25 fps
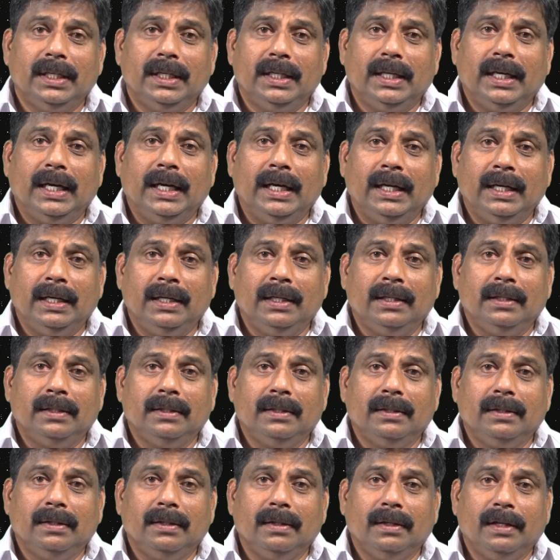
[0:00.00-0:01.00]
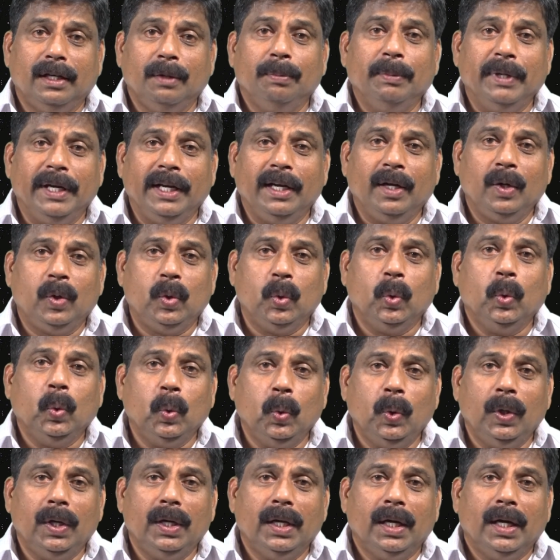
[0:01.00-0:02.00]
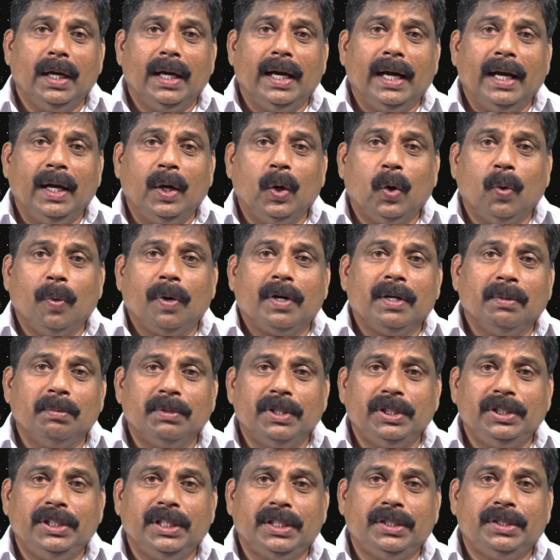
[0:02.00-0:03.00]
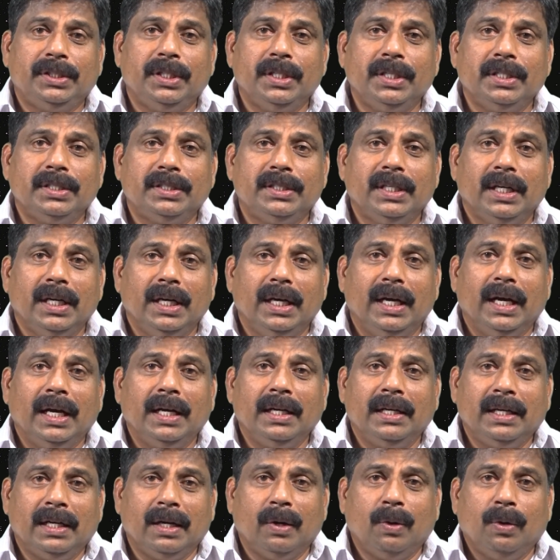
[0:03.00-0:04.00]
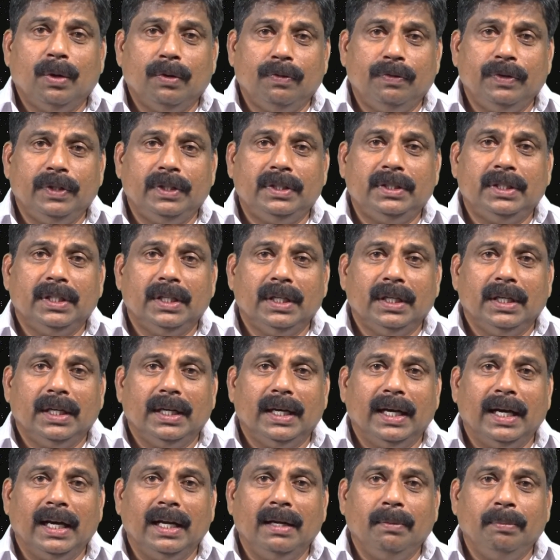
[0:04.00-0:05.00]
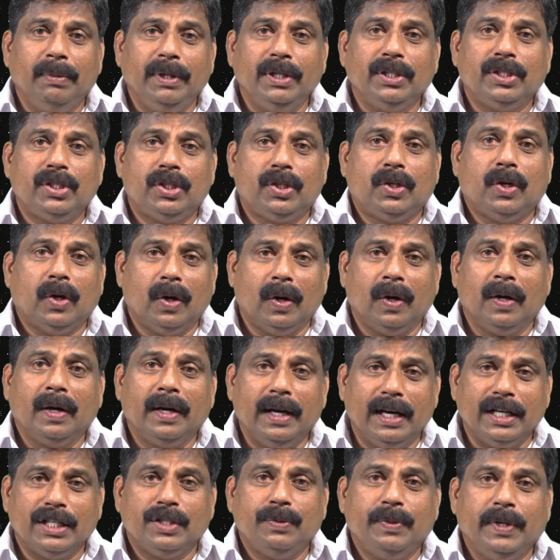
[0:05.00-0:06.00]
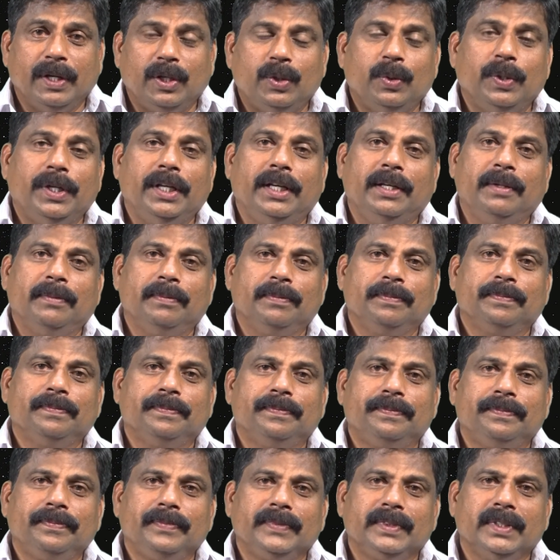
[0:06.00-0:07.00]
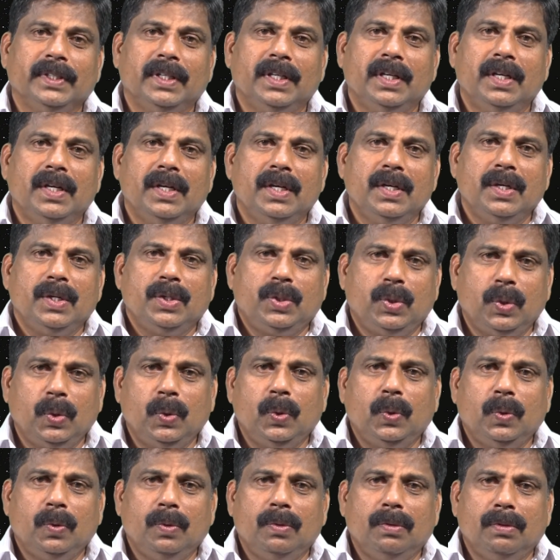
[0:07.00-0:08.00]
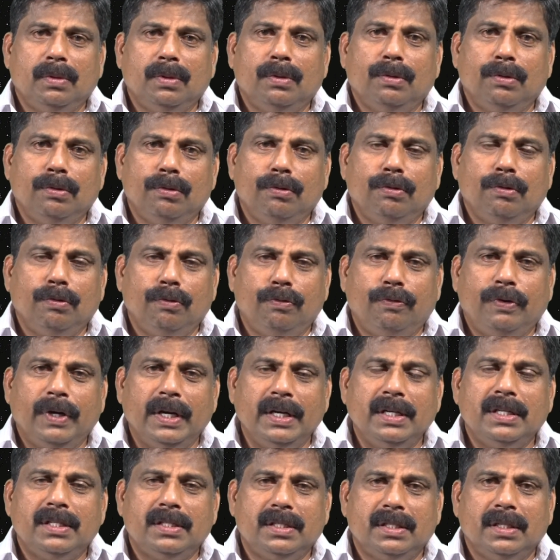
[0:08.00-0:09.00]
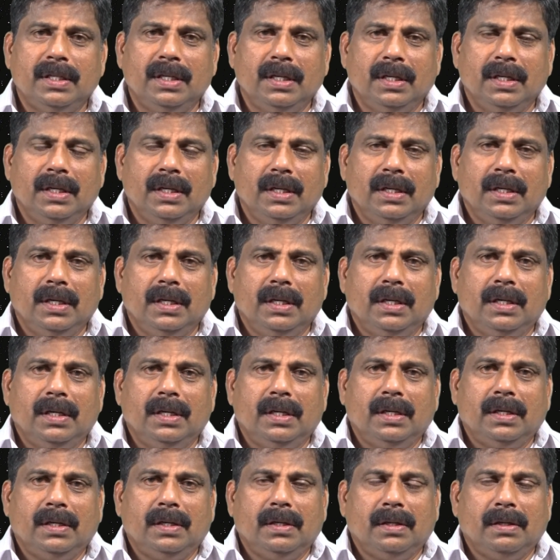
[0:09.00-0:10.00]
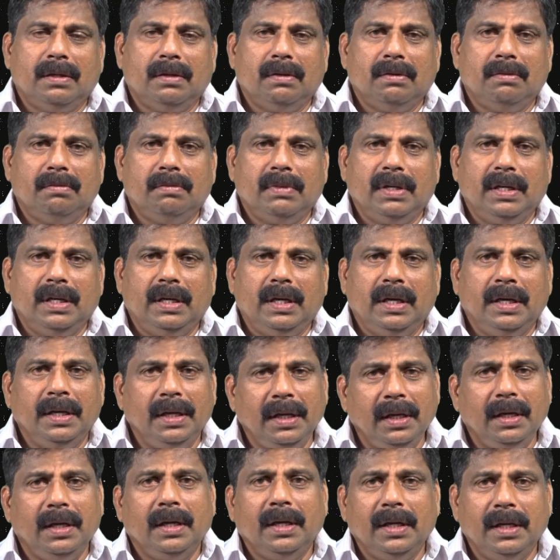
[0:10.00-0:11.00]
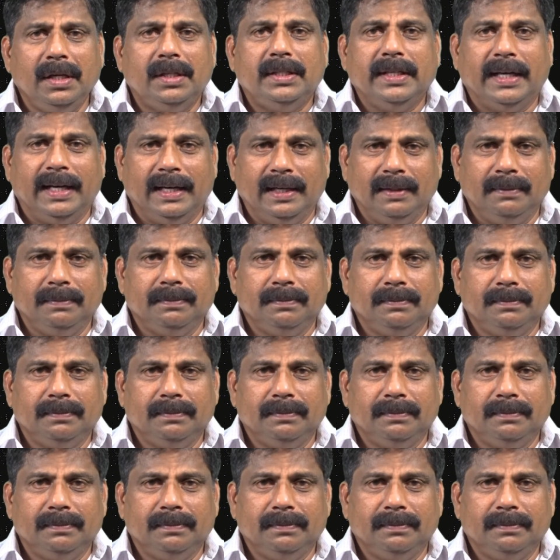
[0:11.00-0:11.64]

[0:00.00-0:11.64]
and remain cool and overcome rejections and get out of it and be strong as we are today. So friends, any time